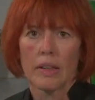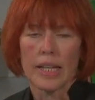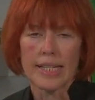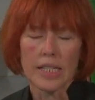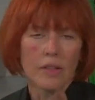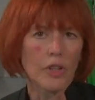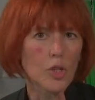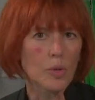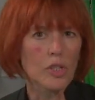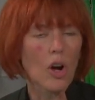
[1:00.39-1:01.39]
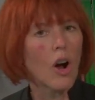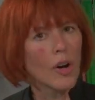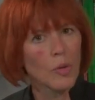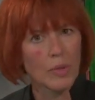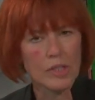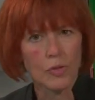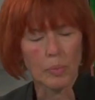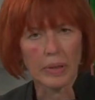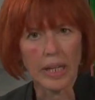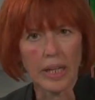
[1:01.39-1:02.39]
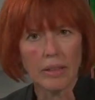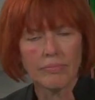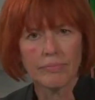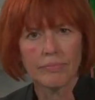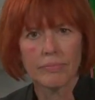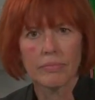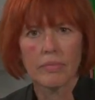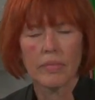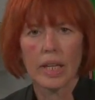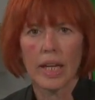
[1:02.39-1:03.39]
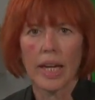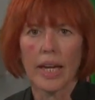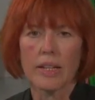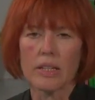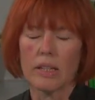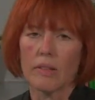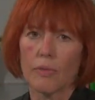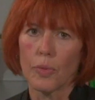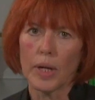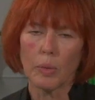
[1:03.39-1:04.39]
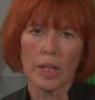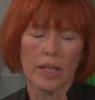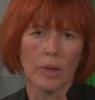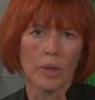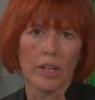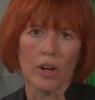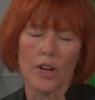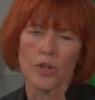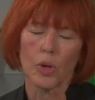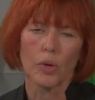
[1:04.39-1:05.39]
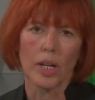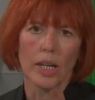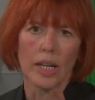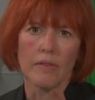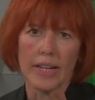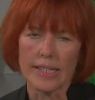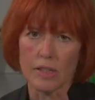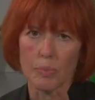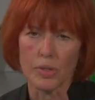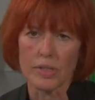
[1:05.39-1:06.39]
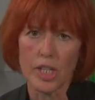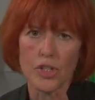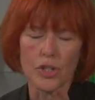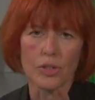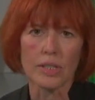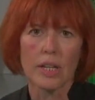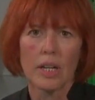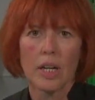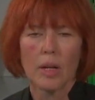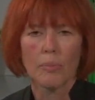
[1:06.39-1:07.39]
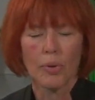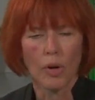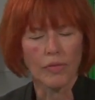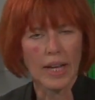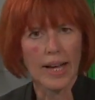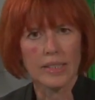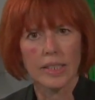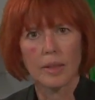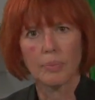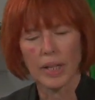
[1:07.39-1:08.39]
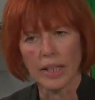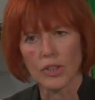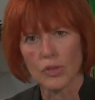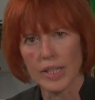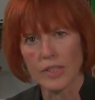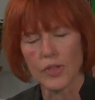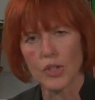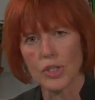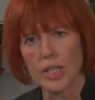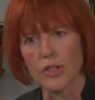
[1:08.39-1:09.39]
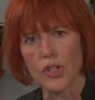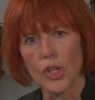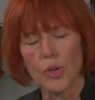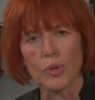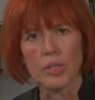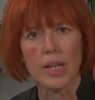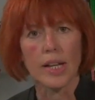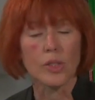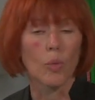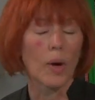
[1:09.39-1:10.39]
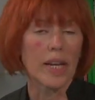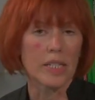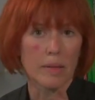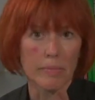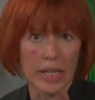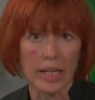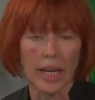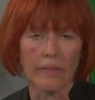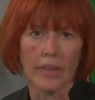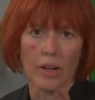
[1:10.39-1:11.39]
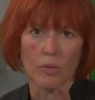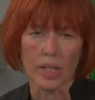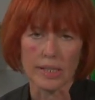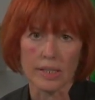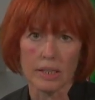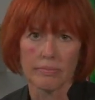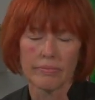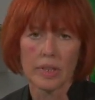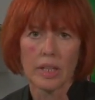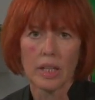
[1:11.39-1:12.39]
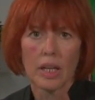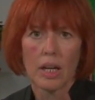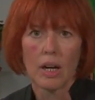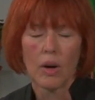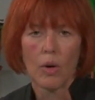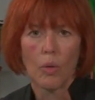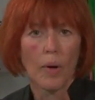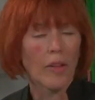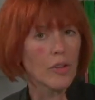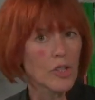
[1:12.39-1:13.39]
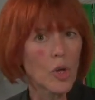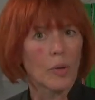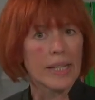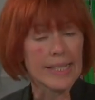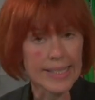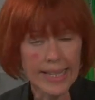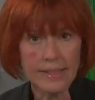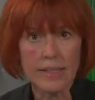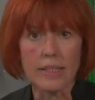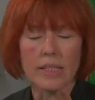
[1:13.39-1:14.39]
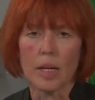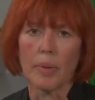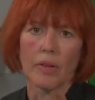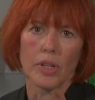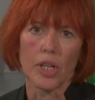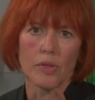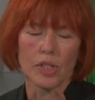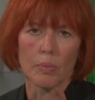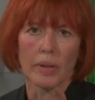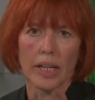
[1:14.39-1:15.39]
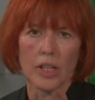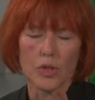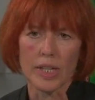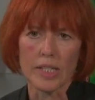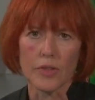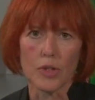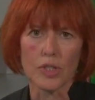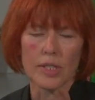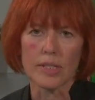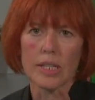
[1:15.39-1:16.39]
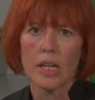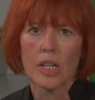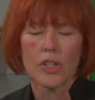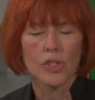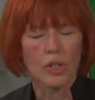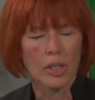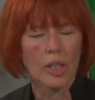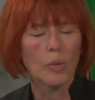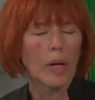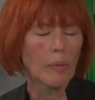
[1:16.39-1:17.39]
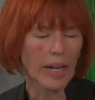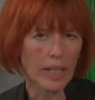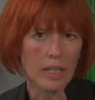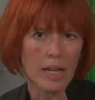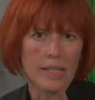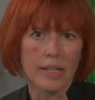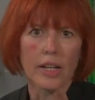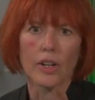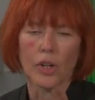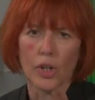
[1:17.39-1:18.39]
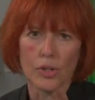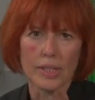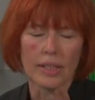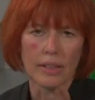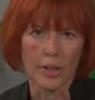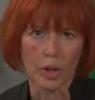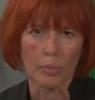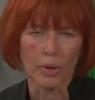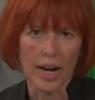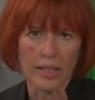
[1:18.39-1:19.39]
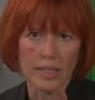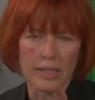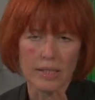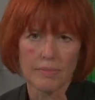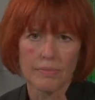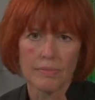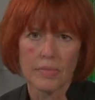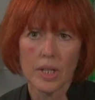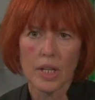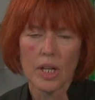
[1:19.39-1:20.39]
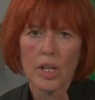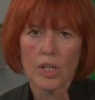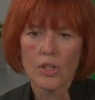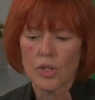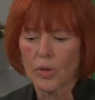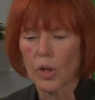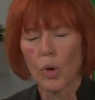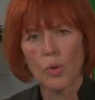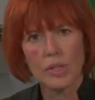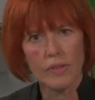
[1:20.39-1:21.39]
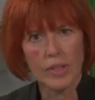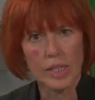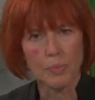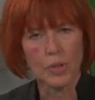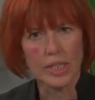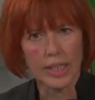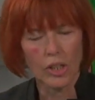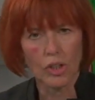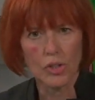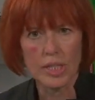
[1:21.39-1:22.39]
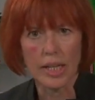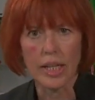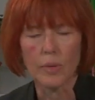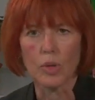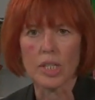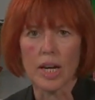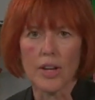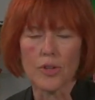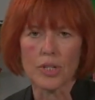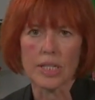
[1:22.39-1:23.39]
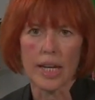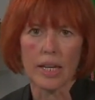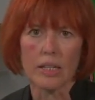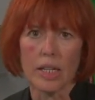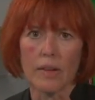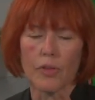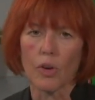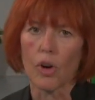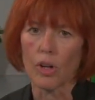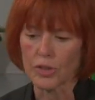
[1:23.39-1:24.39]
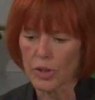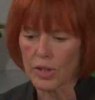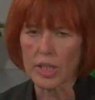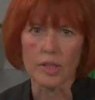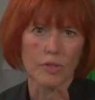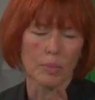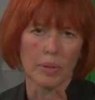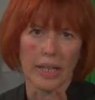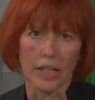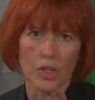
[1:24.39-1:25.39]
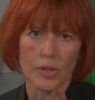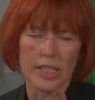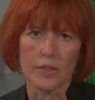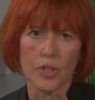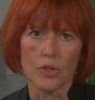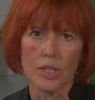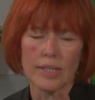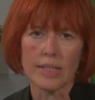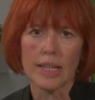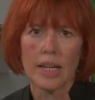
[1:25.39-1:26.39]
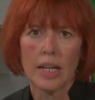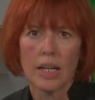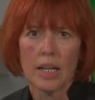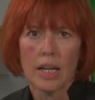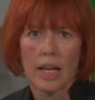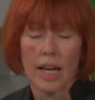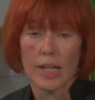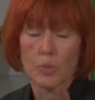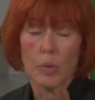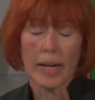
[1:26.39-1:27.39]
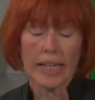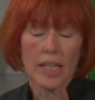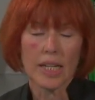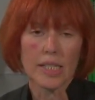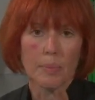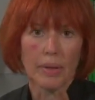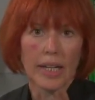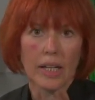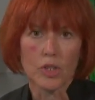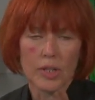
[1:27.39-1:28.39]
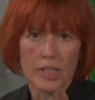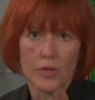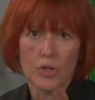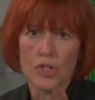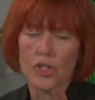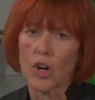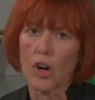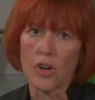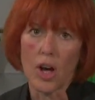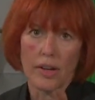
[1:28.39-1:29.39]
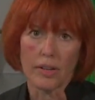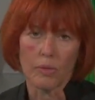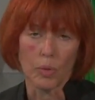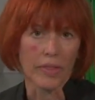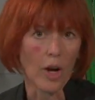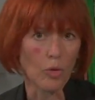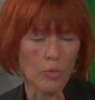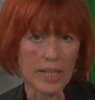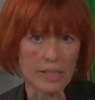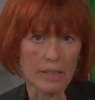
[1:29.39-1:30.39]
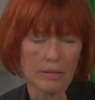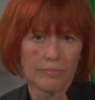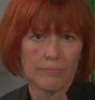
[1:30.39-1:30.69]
These individuals are at risk for bleeding, and frequently when they're undergoing invasive procedures, prophylactic platelet transfusion is used as a way to mitigate that risk. While there's no consensus about the use of platelet transfusions, certainly we recognize that it occurs in clinical practice. So the goals of this particular study were to understand if there are alternatives to platelet transfusions, as we recognize that platelet transfusions are not without risk.